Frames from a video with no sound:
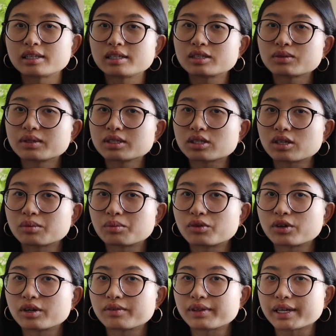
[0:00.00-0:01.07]
These ones are
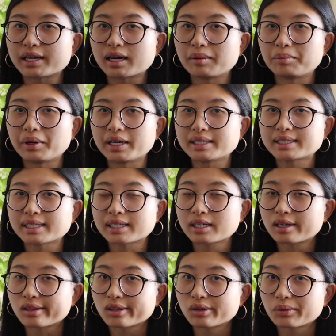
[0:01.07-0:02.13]
more of like a basic
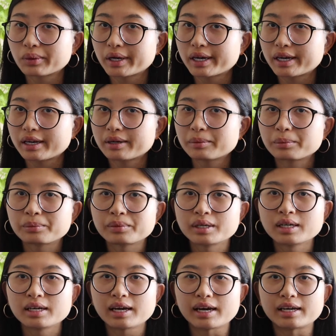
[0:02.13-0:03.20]
colorway
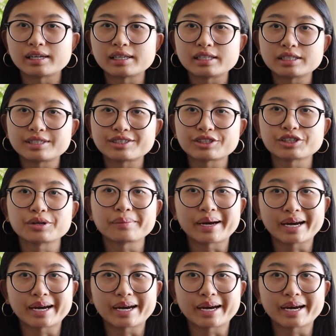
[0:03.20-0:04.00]
and easier to